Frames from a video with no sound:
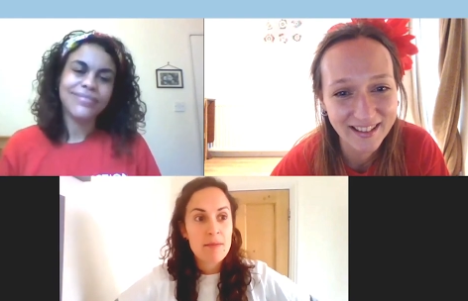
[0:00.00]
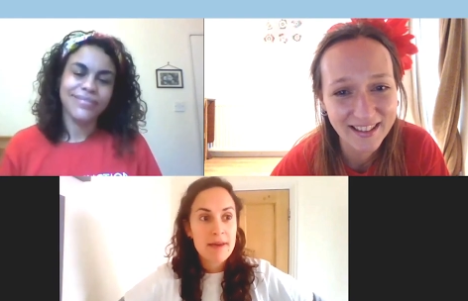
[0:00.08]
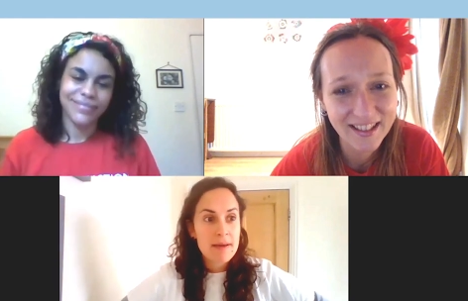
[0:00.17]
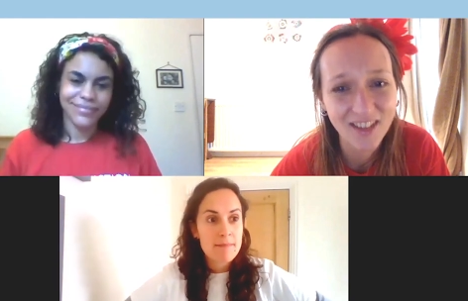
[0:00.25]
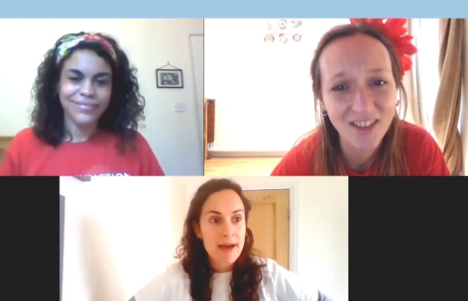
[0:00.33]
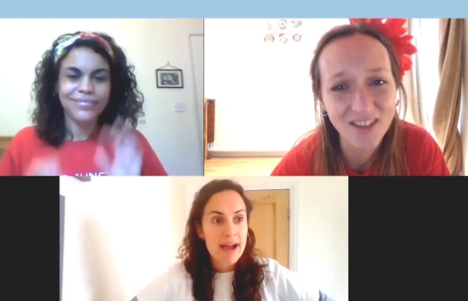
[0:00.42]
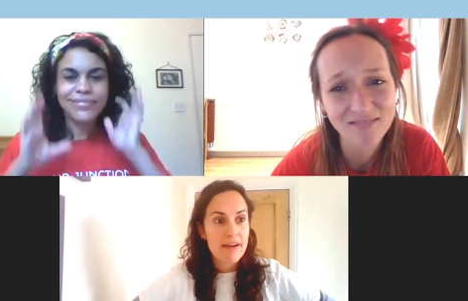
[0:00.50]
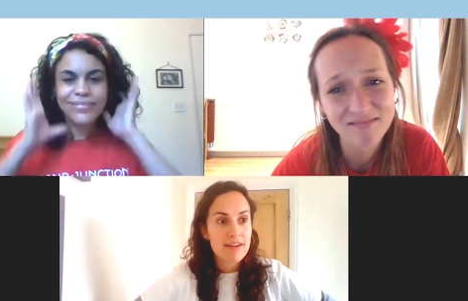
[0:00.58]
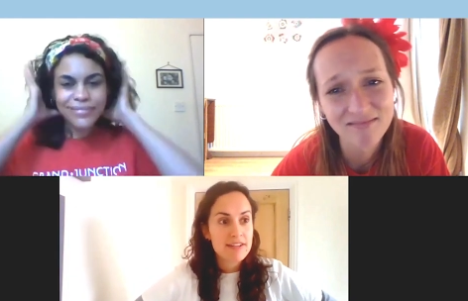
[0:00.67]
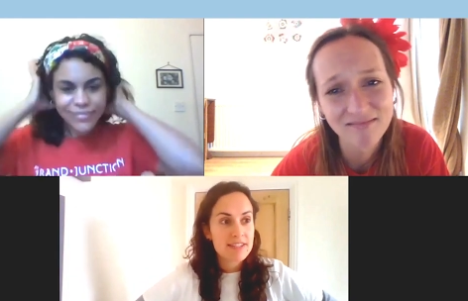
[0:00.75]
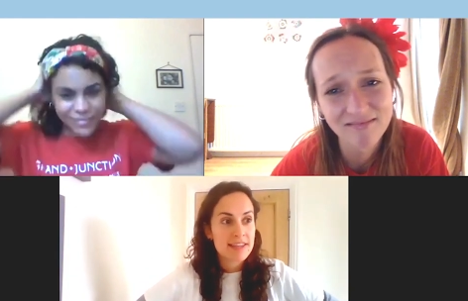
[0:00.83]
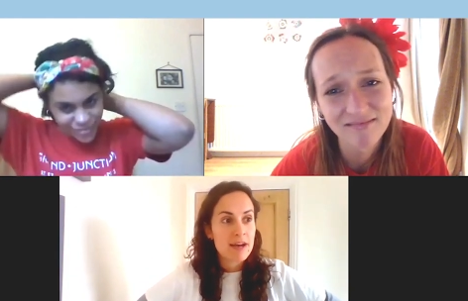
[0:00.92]
Speaker 1: and I'm a bit
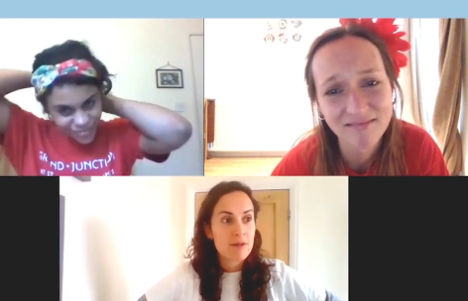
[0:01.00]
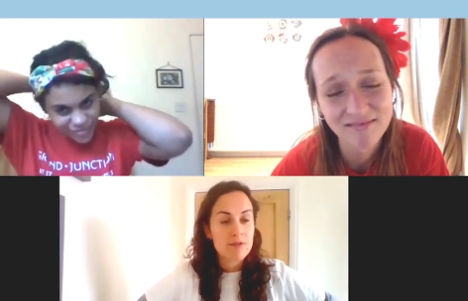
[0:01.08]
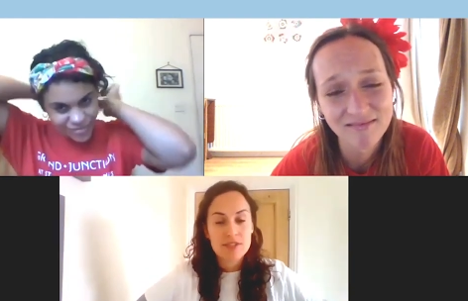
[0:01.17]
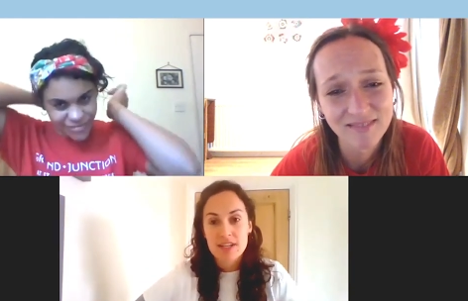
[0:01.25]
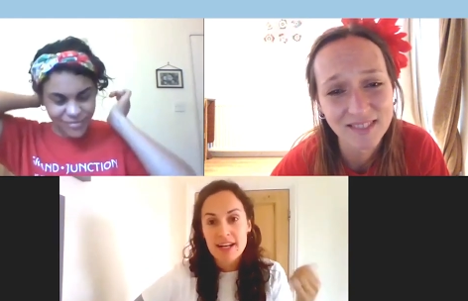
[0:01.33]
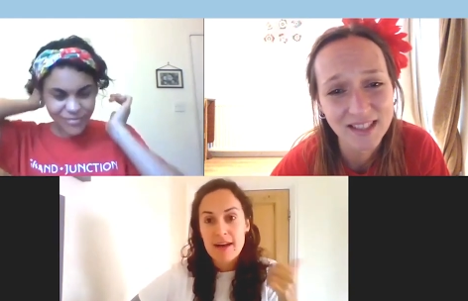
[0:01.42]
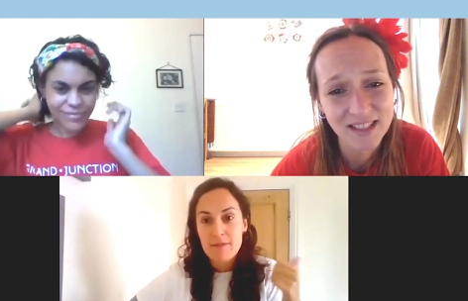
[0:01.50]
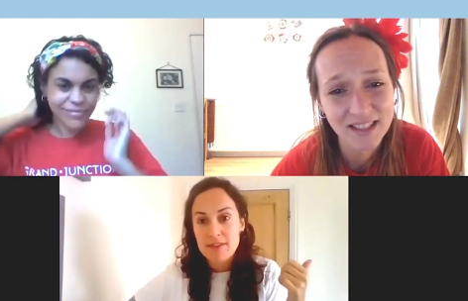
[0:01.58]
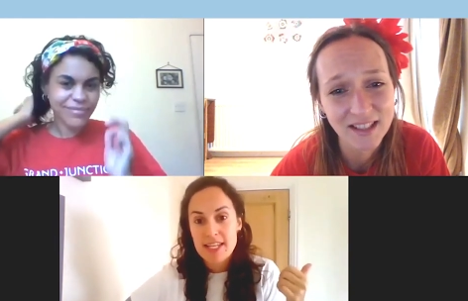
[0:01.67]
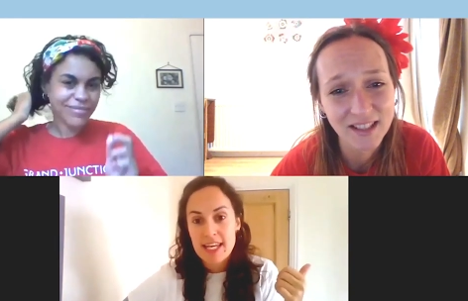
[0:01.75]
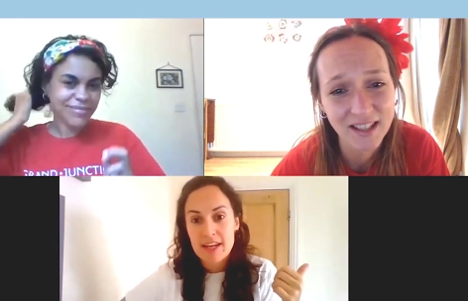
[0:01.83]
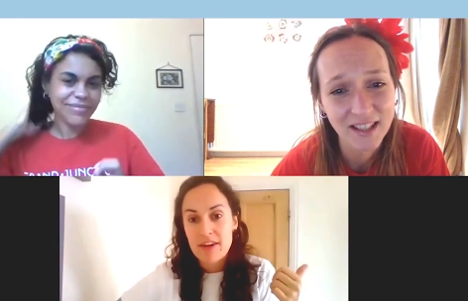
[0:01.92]
embarrassed. And there was a
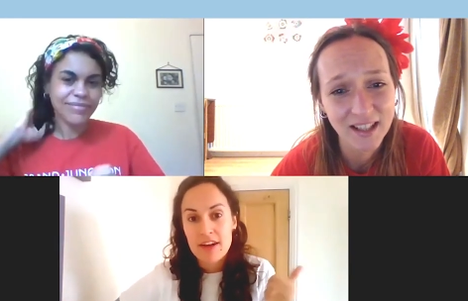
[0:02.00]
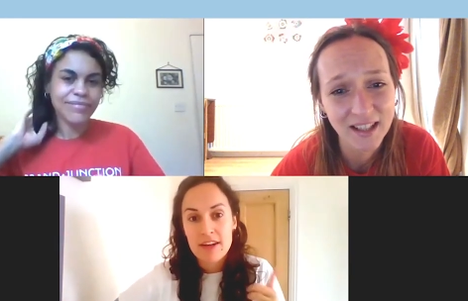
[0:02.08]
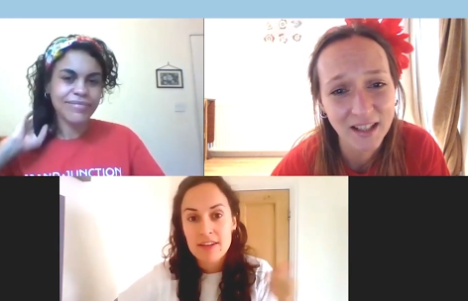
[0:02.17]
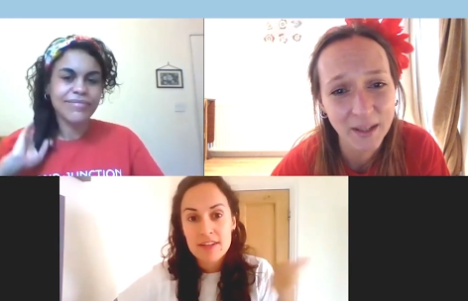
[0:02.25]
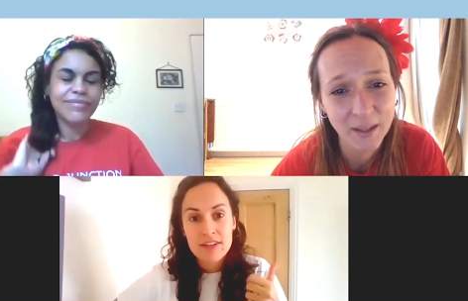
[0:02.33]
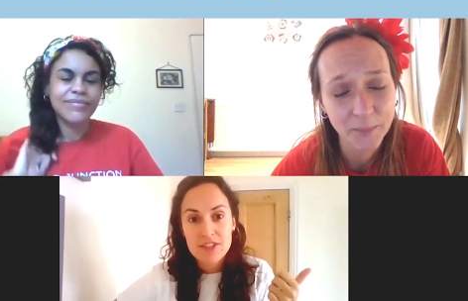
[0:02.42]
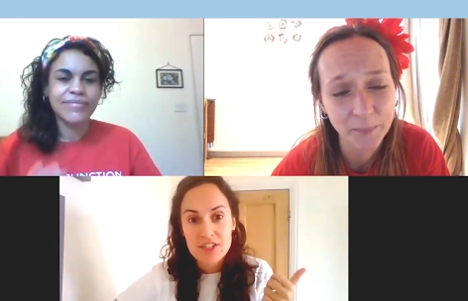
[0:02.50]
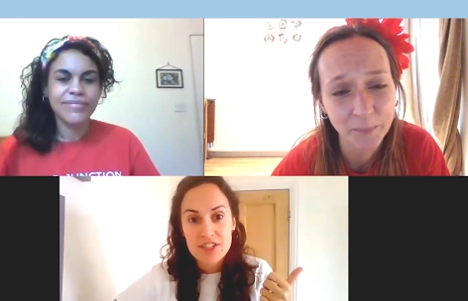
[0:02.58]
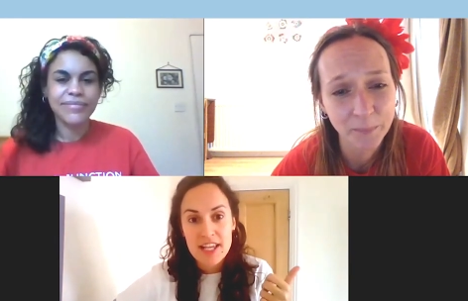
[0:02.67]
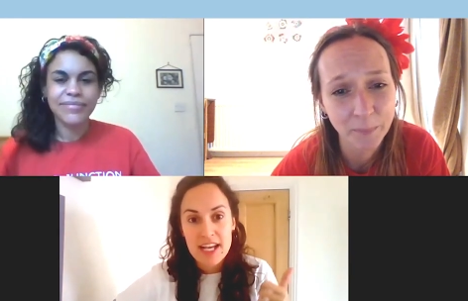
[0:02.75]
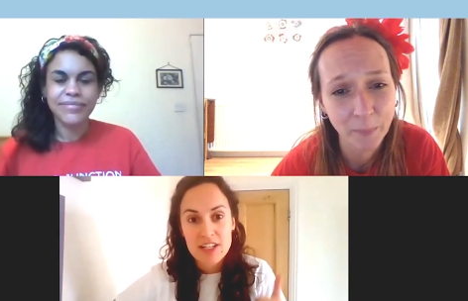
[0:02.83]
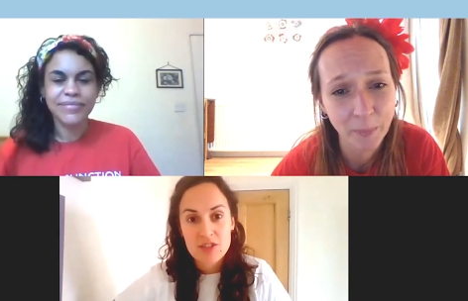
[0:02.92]
cafeteria
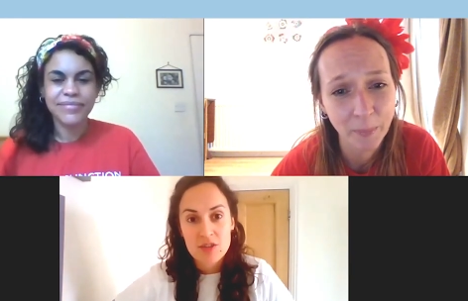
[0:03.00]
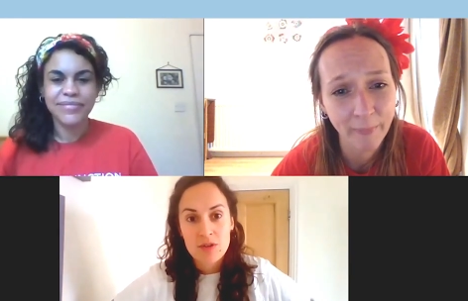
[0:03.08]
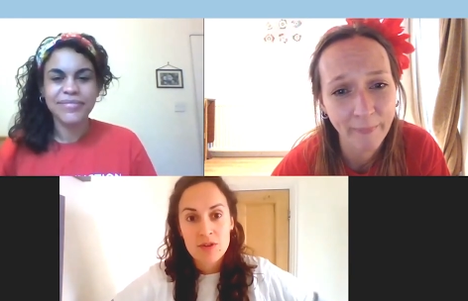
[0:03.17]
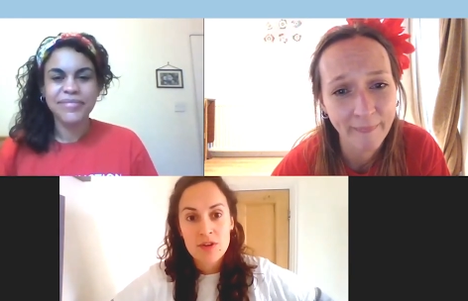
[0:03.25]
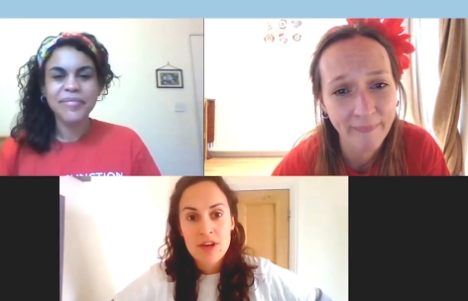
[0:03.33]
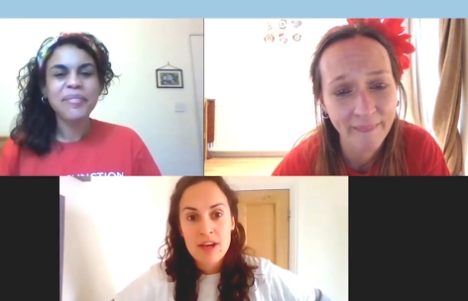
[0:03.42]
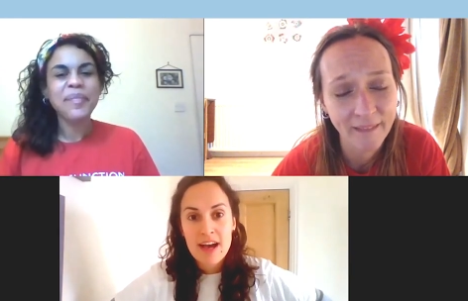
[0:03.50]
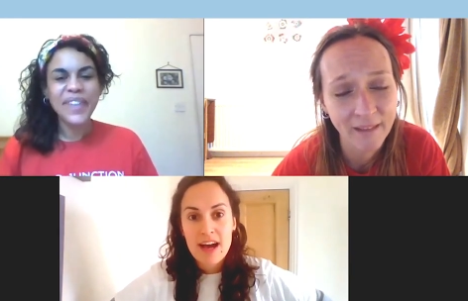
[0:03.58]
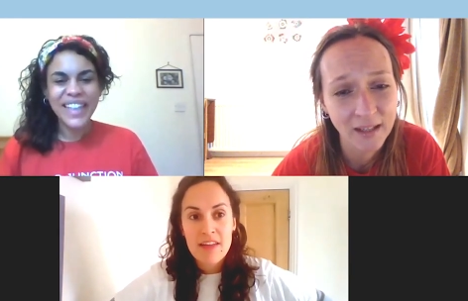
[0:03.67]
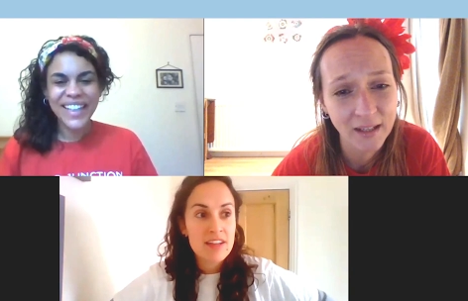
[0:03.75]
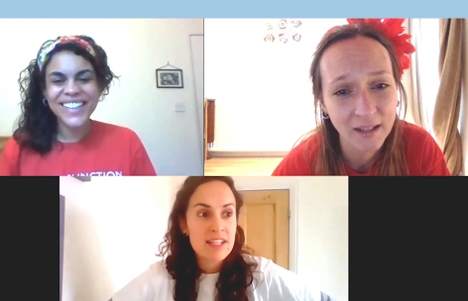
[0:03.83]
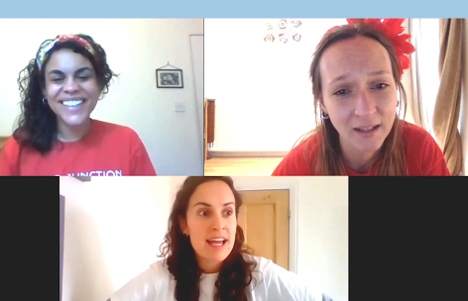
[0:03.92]
just next door
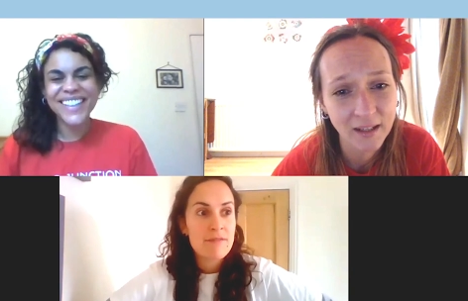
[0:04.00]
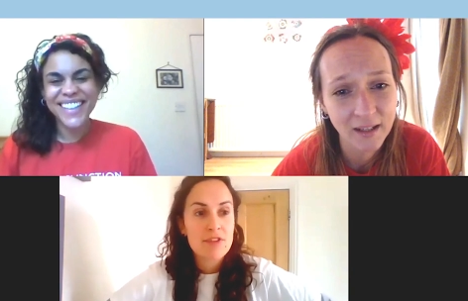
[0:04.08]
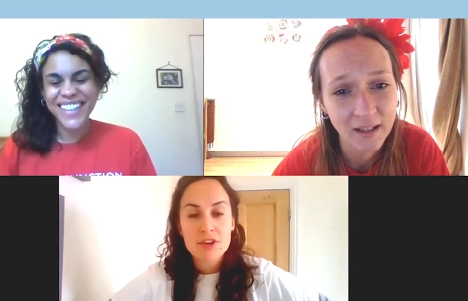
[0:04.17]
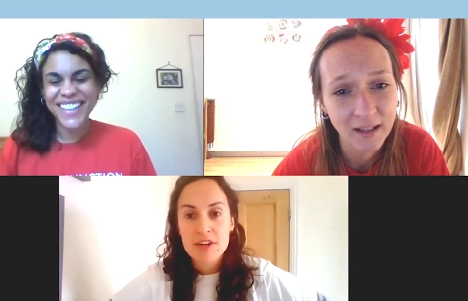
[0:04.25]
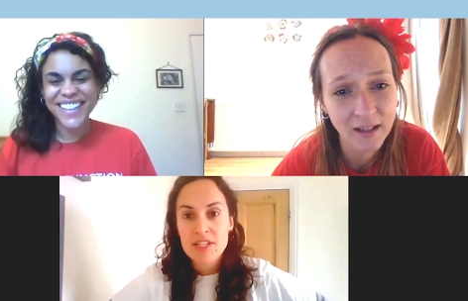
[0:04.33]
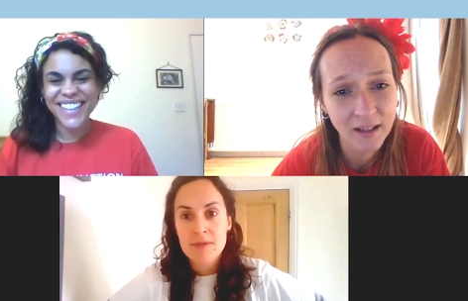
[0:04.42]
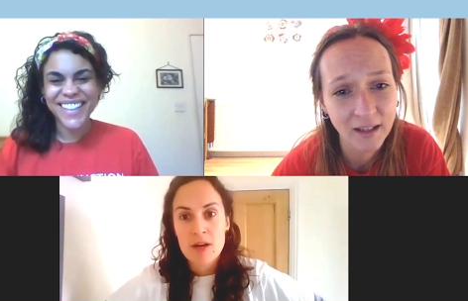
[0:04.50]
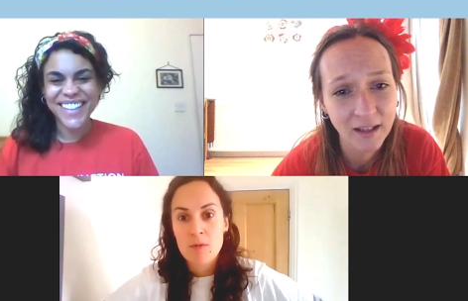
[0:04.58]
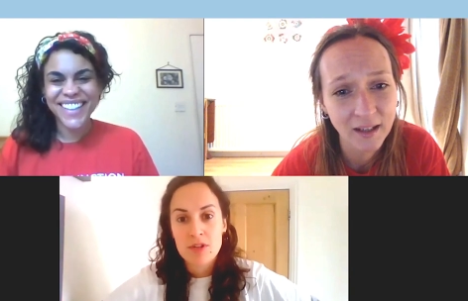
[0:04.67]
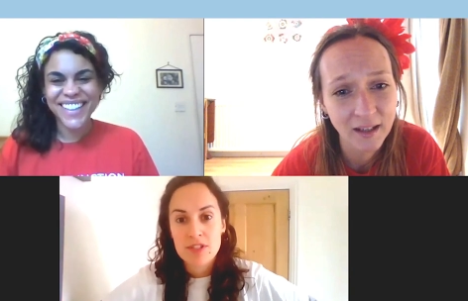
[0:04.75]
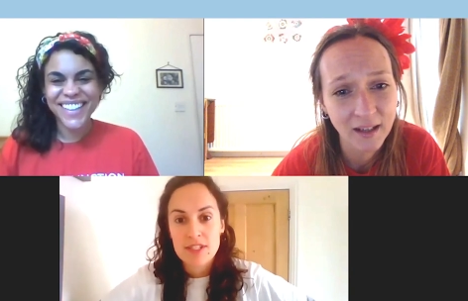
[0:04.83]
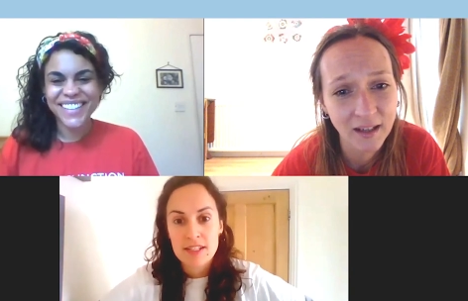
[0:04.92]
and they didn't have the crisp I
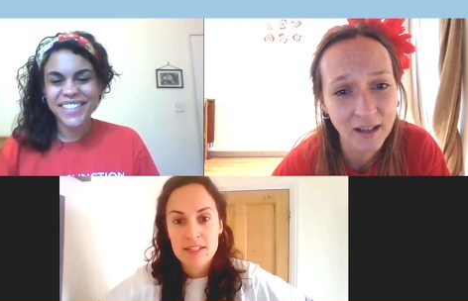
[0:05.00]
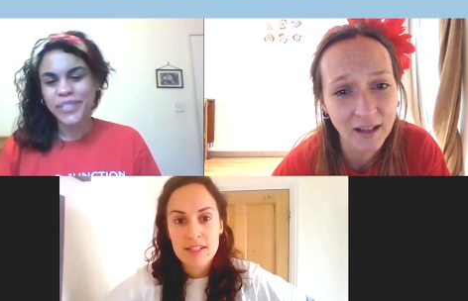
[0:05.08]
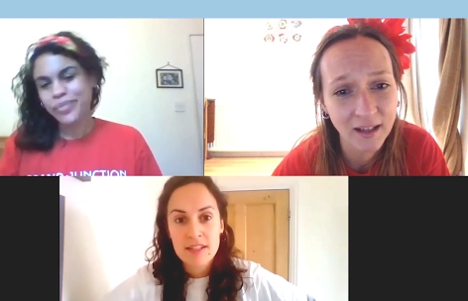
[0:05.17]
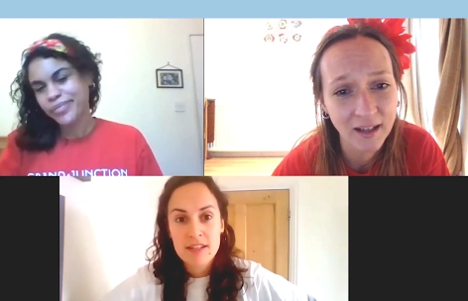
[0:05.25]
wanted.